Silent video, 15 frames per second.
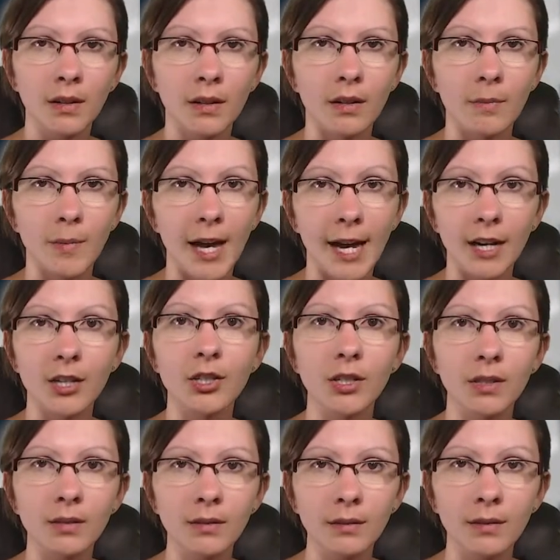
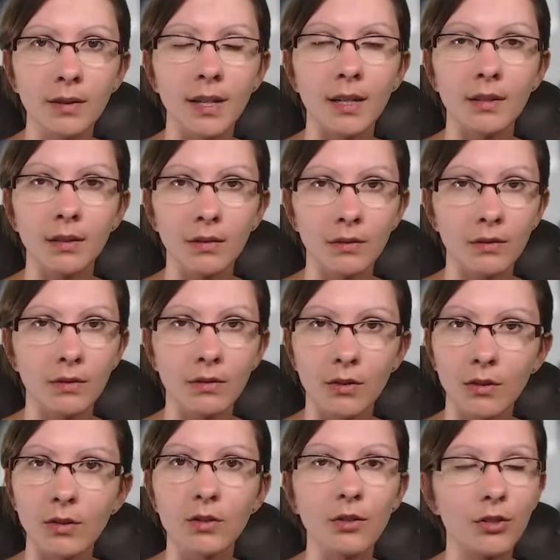action that
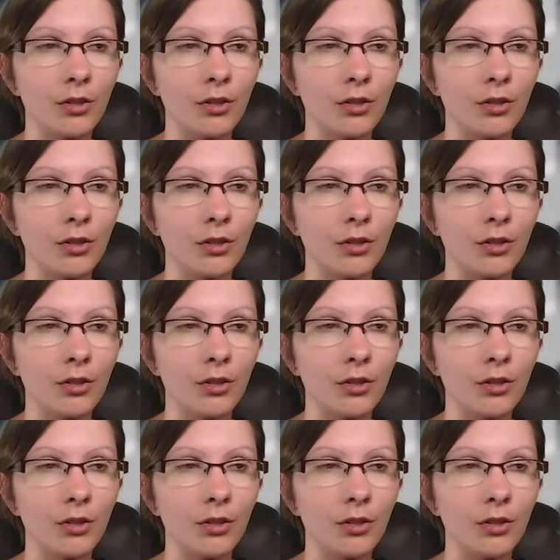you're